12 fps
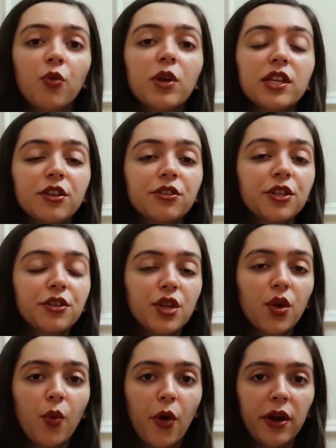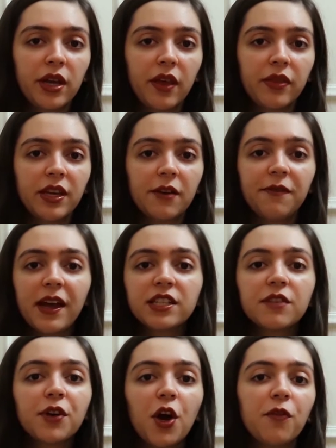Researchers are warning that the effects
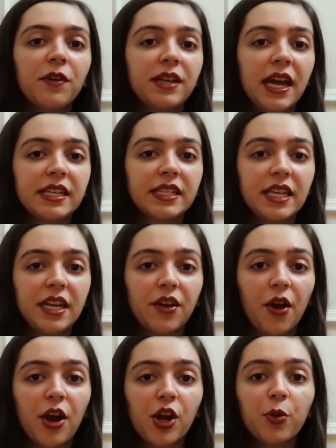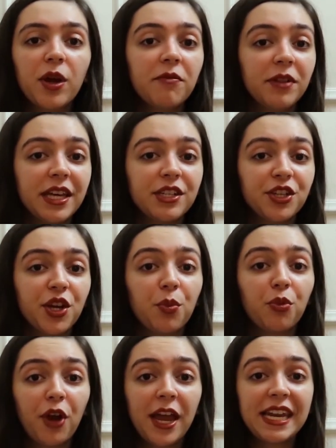of COVID-19 are equivalent to your
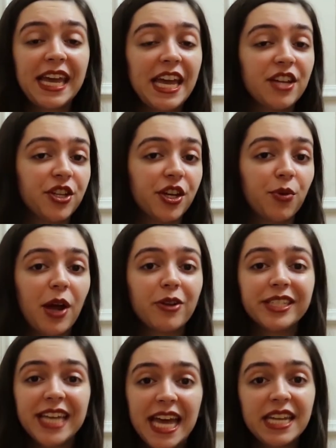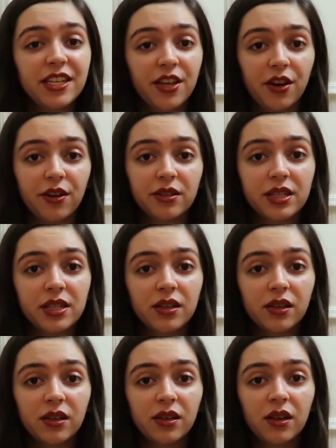brain aging around 10 years.
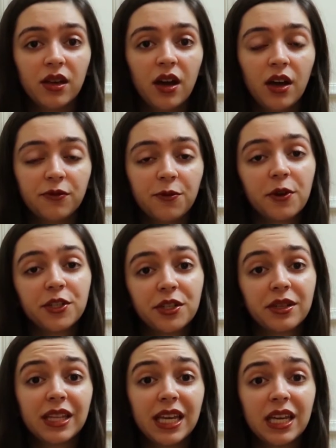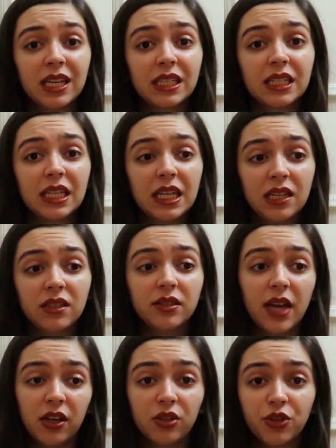Unfortunately, in
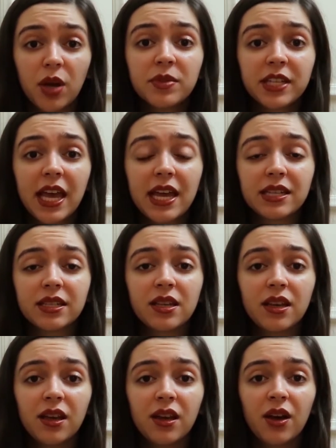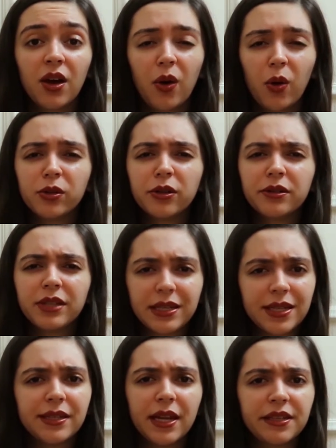Donald Trump's case, older
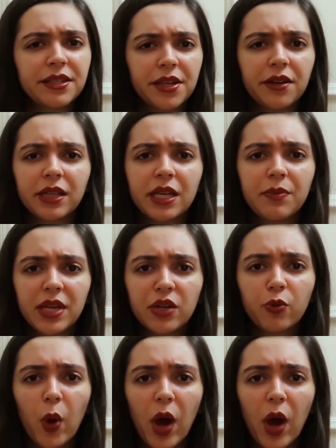doesn't necessarily mean